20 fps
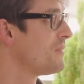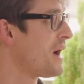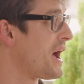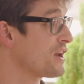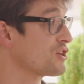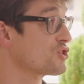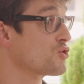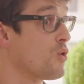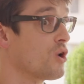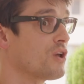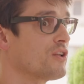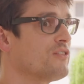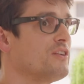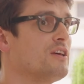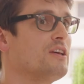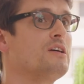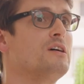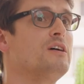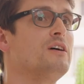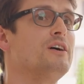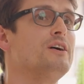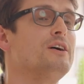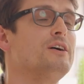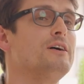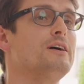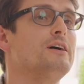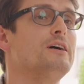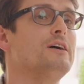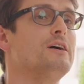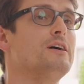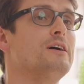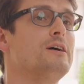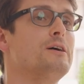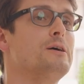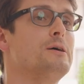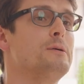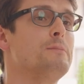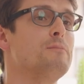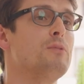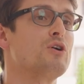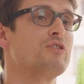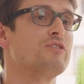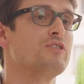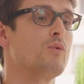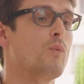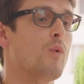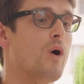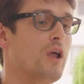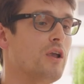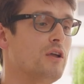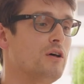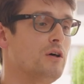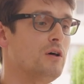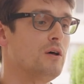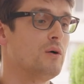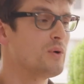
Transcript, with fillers: and quality, uh, both in one.